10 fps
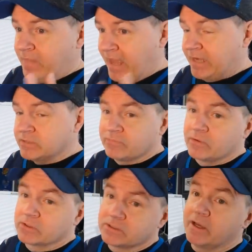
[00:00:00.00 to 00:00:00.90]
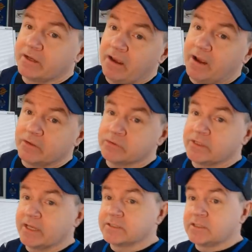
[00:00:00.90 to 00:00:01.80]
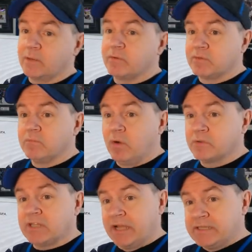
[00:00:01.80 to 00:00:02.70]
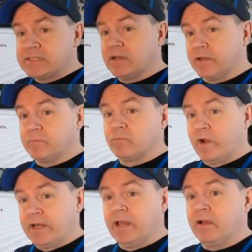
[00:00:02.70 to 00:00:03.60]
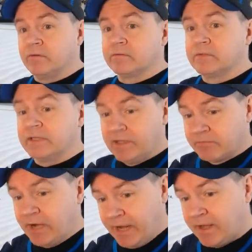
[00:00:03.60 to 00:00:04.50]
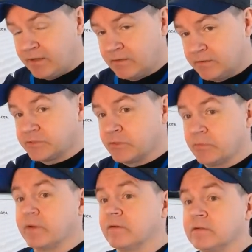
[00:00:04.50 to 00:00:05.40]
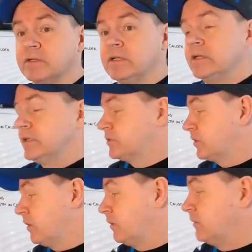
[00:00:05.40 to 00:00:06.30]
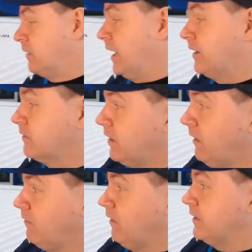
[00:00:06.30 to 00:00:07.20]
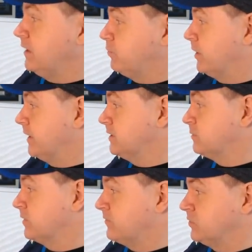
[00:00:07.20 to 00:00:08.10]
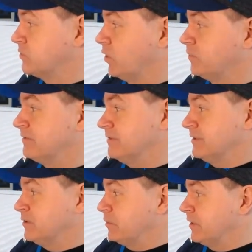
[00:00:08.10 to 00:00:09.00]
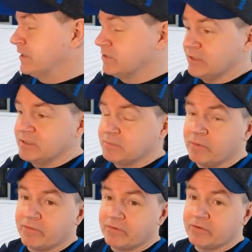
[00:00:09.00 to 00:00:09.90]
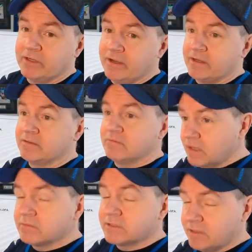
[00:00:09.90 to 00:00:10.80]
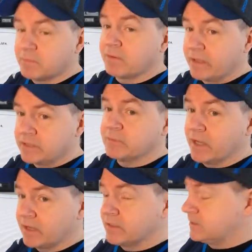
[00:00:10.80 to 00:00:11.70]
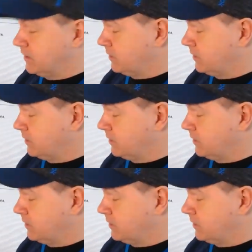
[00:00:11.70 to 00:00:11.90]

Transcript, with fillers: and he's a first line guy who's getting some of the most ice time right now that he ever had in his career. So I don't know how long he plays, but if you told me, well, let me play till he's about 39, that would sound about right to me. I could see